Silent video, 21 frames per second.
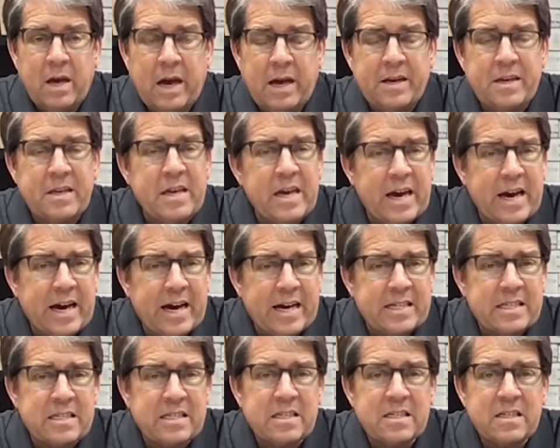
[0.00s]
And
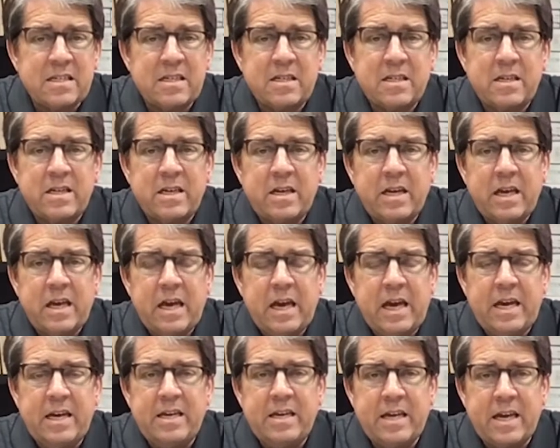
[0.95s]
yet,
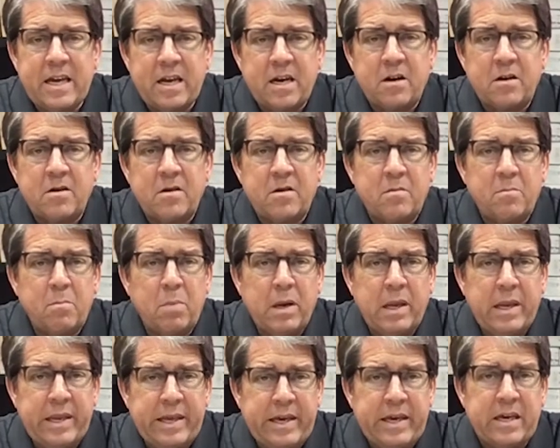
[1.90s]
he didn't
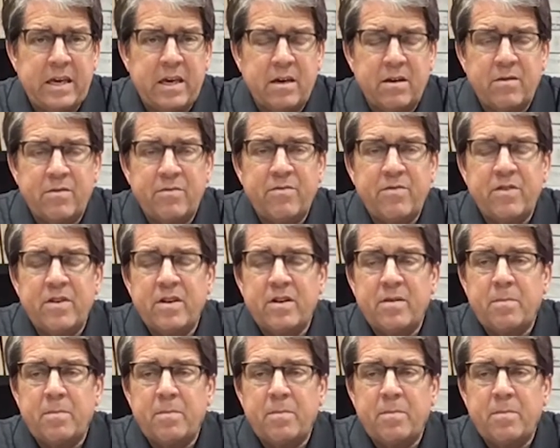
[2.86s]
believe